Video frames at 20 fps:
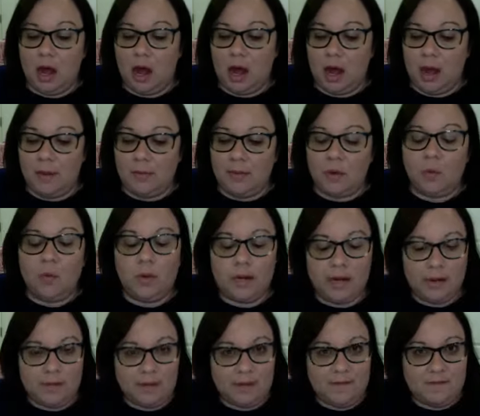um, but
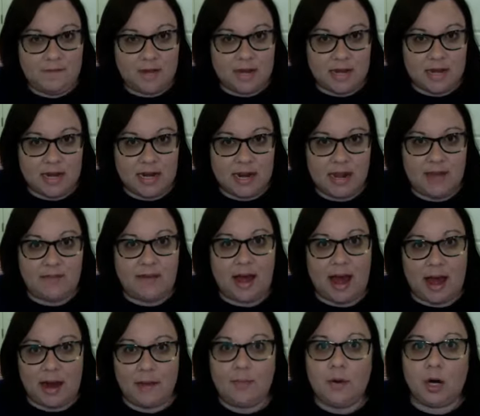wouldn't it be fun if
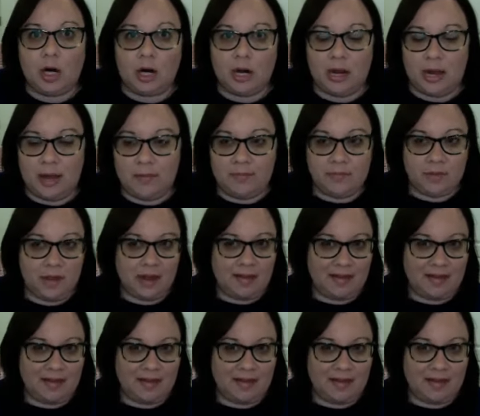at a party